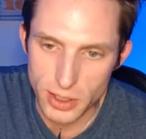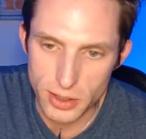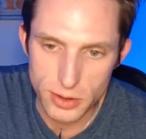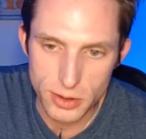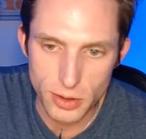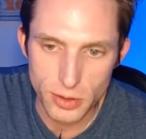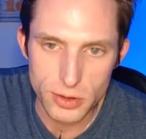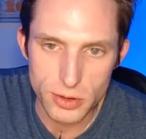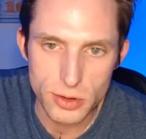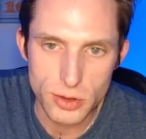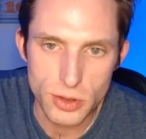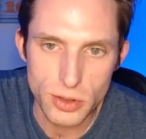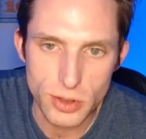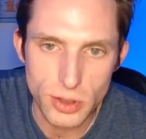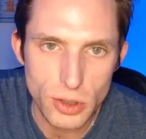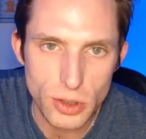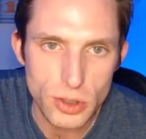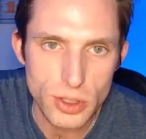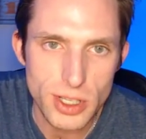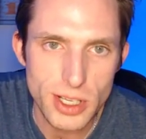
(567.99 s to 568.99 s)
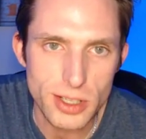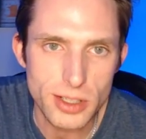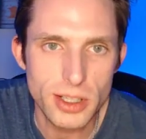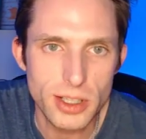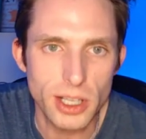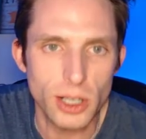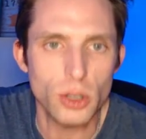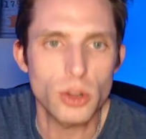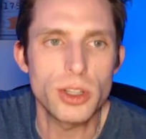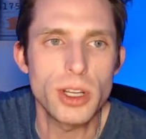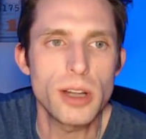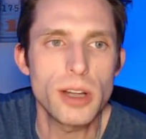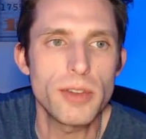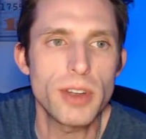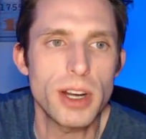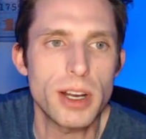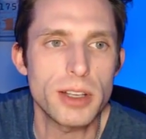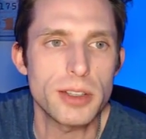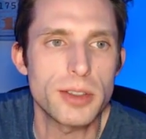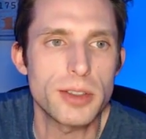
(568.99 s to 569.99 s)
So just this, think of it
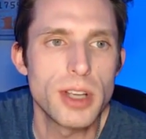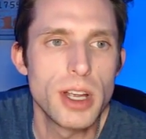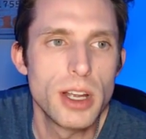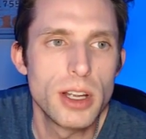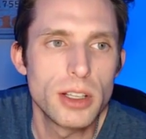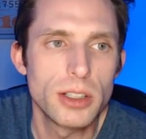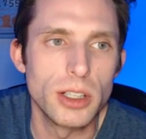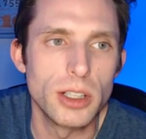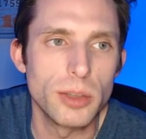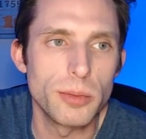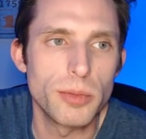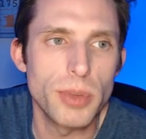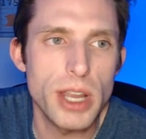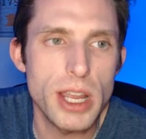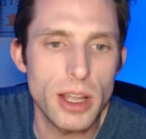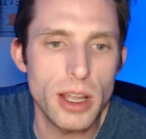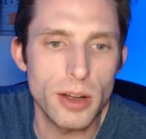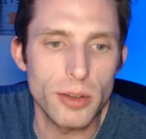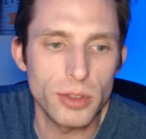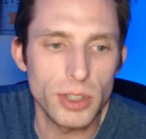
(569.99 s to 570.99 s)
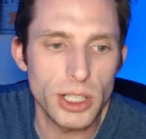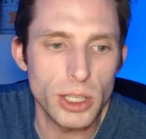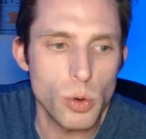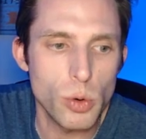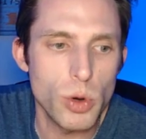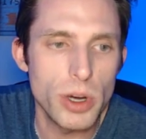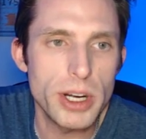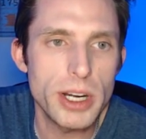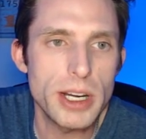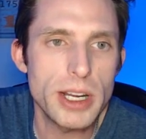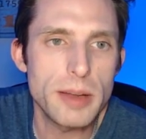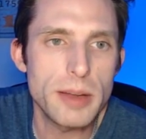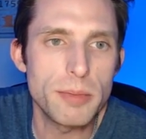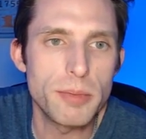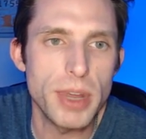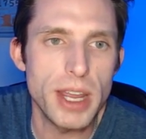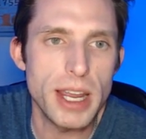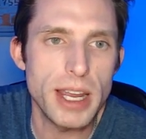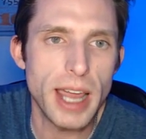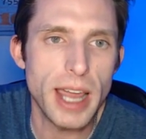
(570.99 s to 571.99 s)
as of liquidity
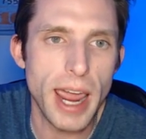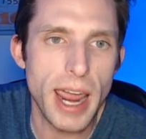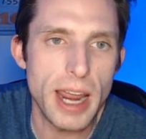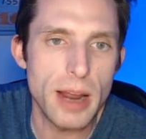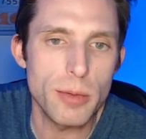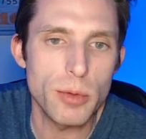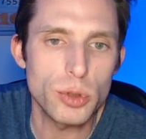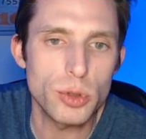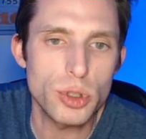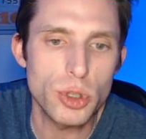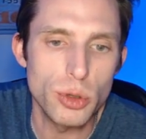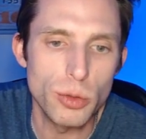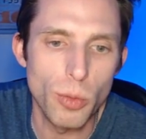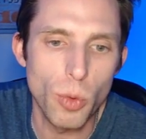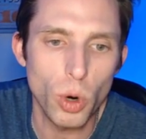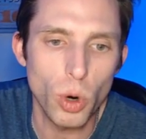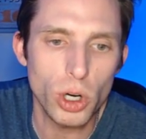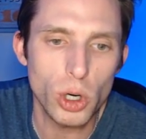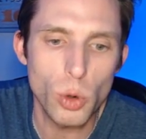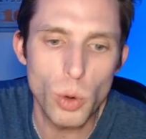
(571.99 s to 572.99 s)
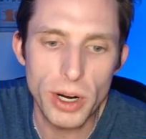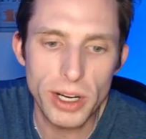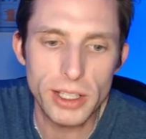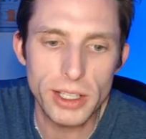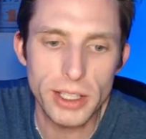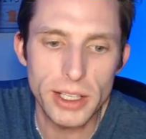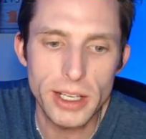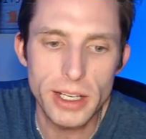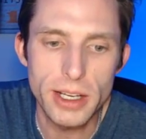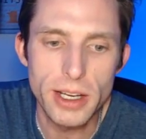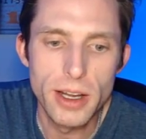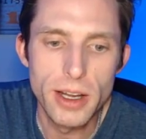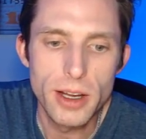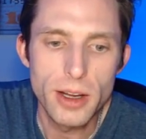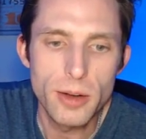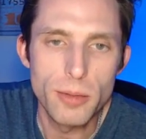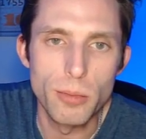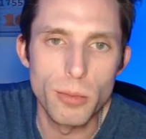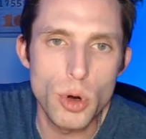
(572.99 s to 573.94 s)
being able to more quickly move